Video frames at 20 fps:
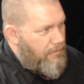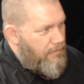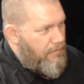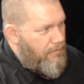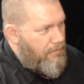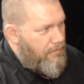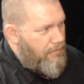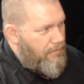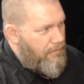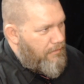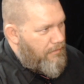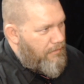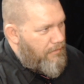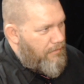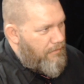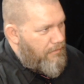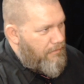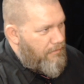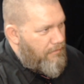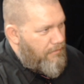
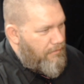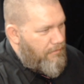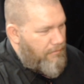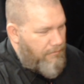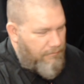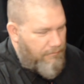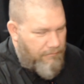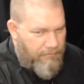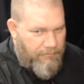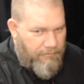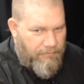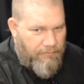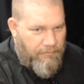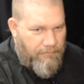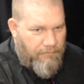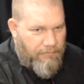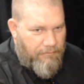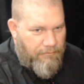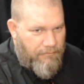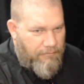
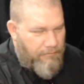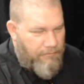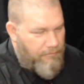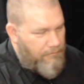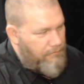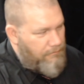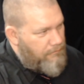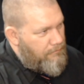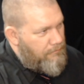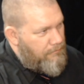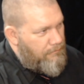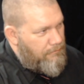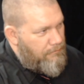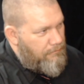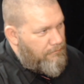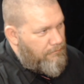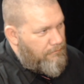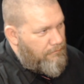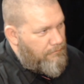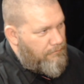
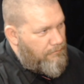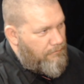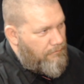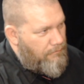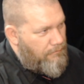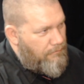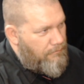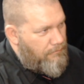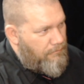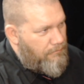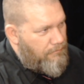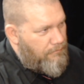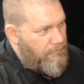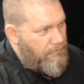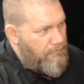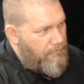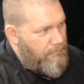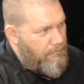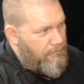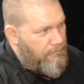
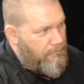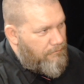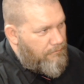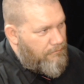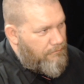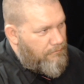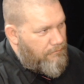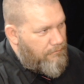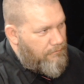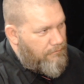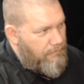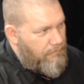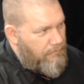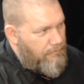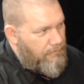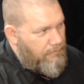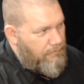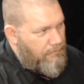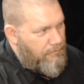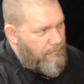
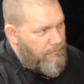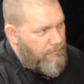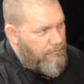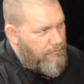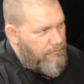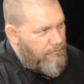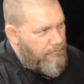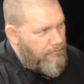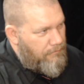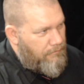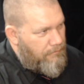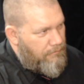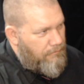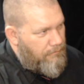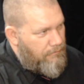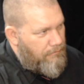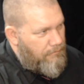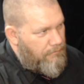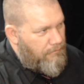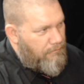
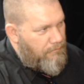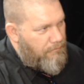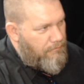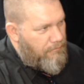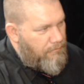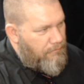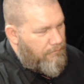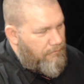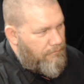The person shown says nothing.